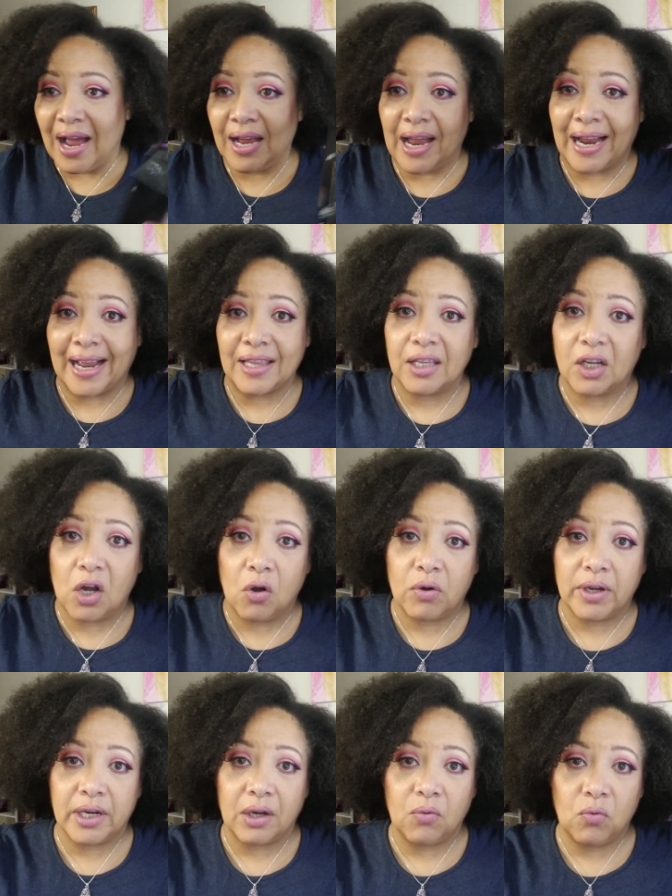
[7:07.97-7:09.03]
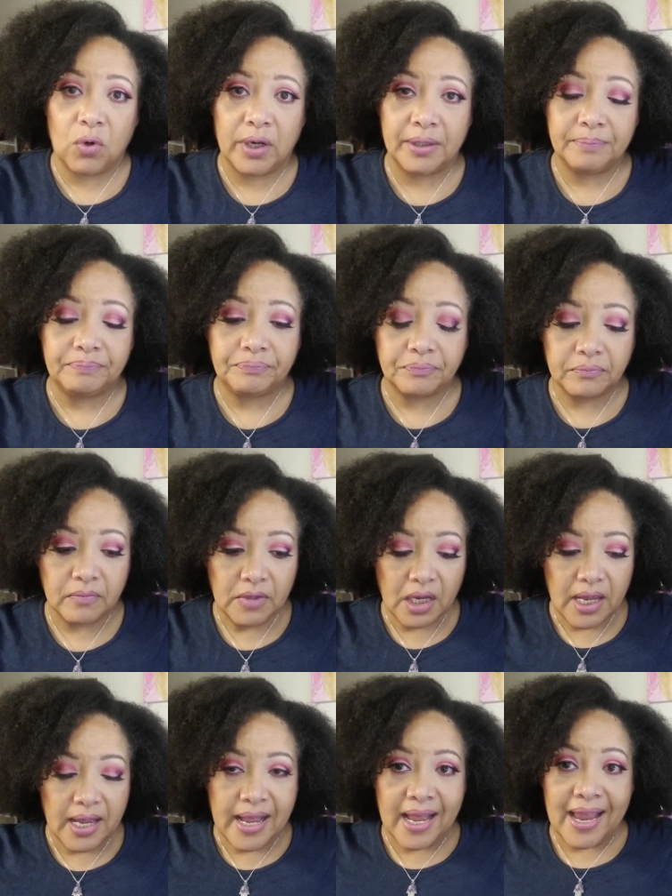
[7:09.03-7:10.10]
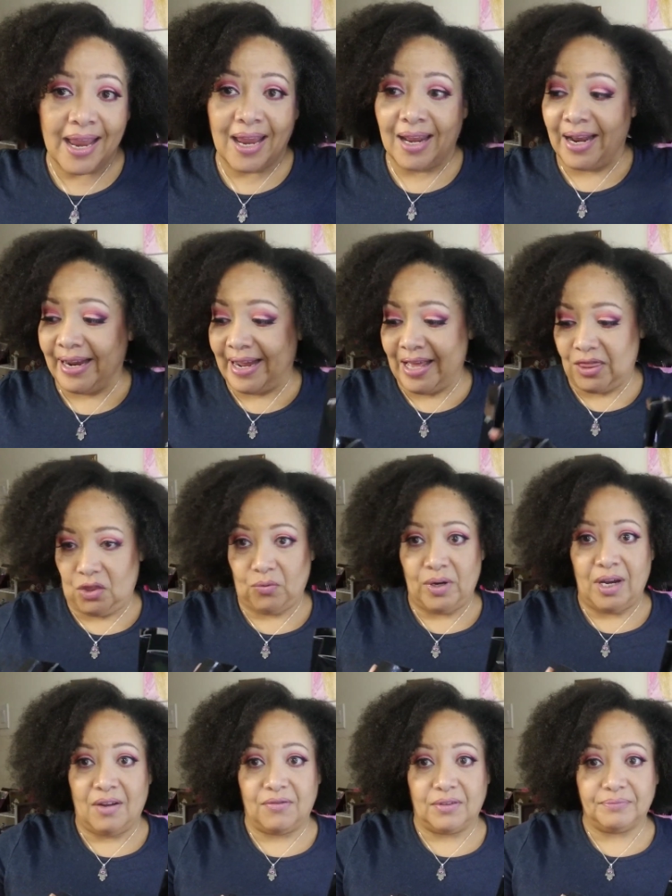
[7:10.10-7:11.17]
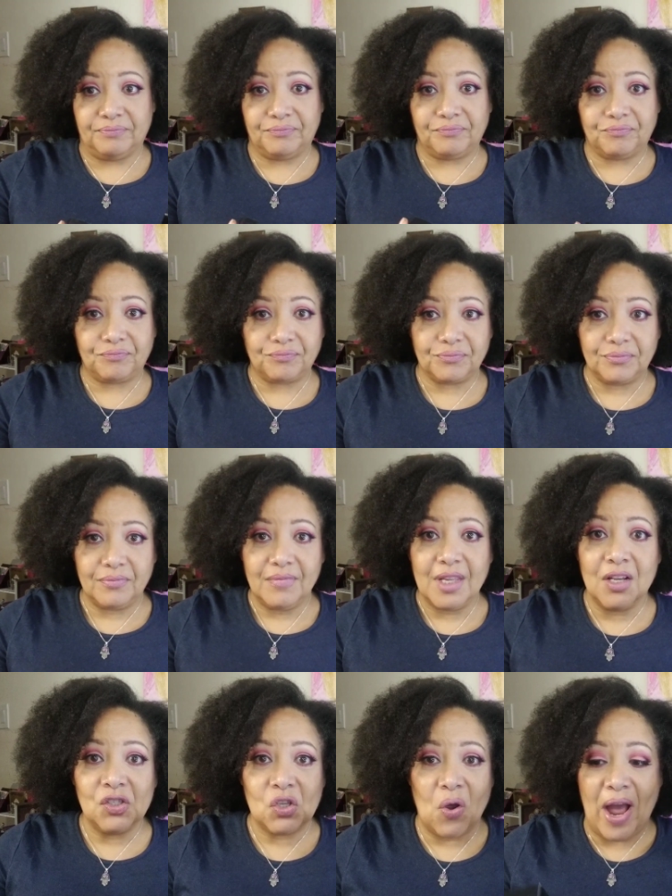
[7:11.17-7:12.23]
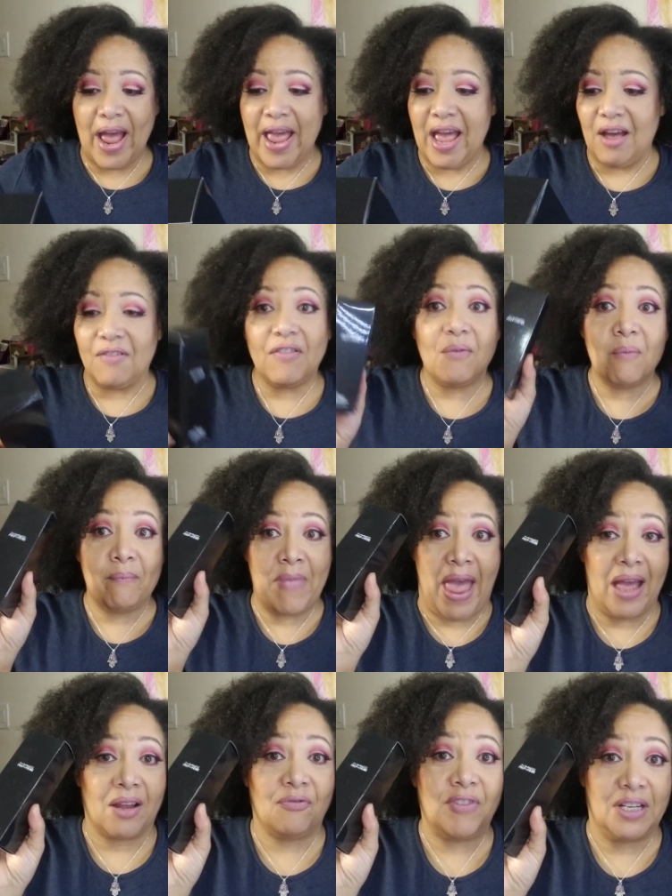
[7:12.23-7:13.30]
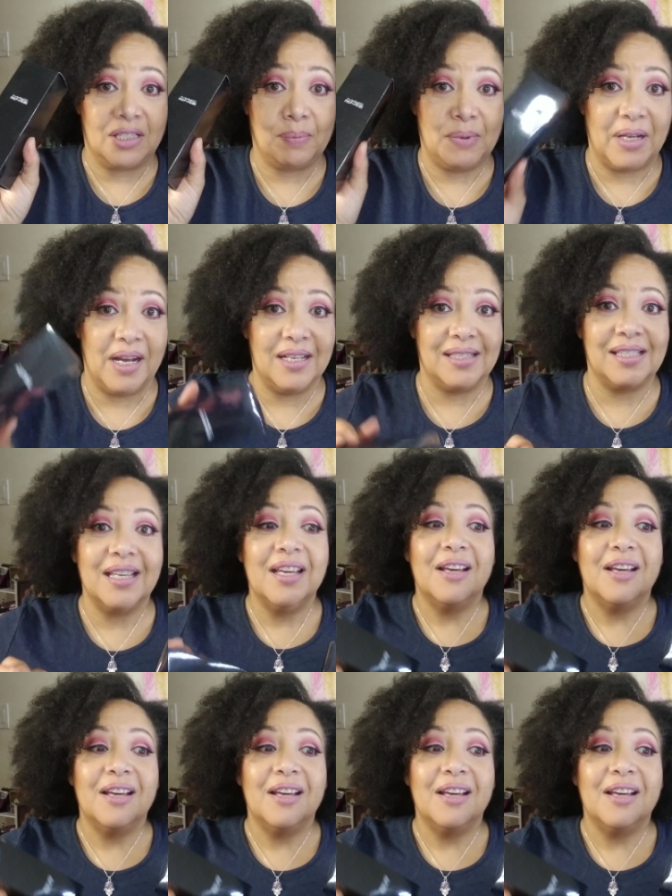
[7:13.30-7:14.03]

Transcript: I, I got the coconut one and I got three of them. So I have Mac Fix Plus